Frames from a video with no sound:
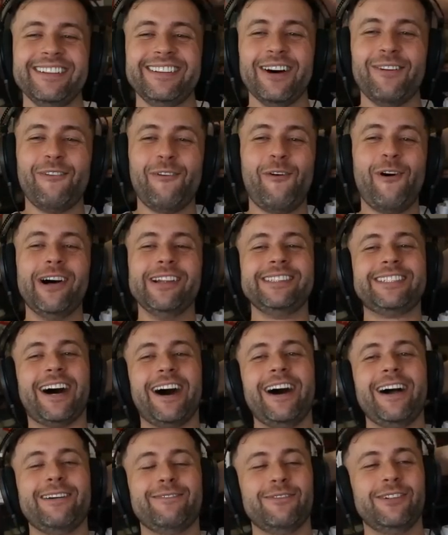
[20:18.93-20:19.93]
The one
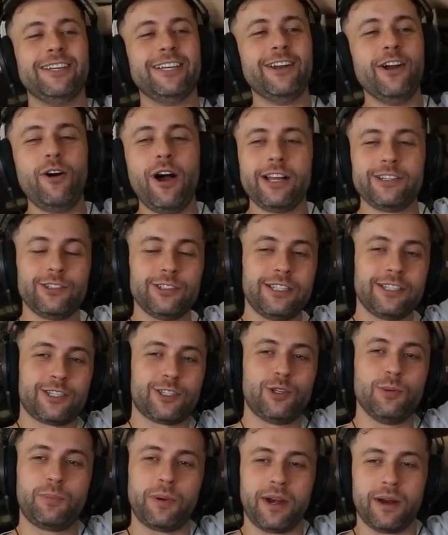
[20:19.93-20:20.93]
time. You know, I do the
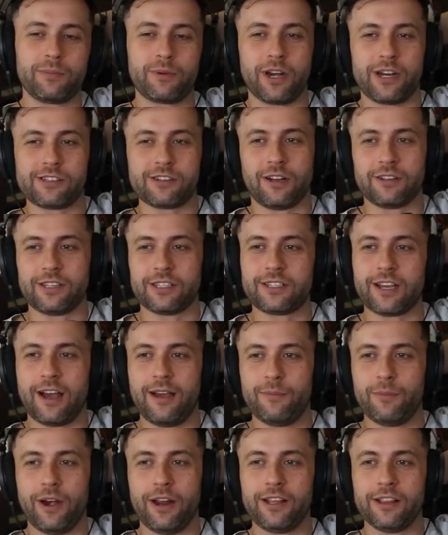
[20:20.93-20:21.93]
stupid upgrades all the
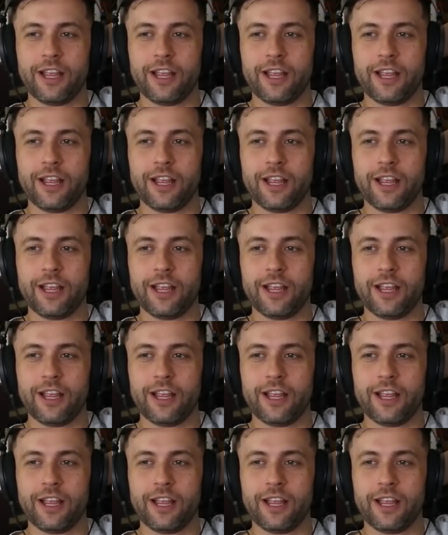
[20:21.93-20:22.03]
time, right?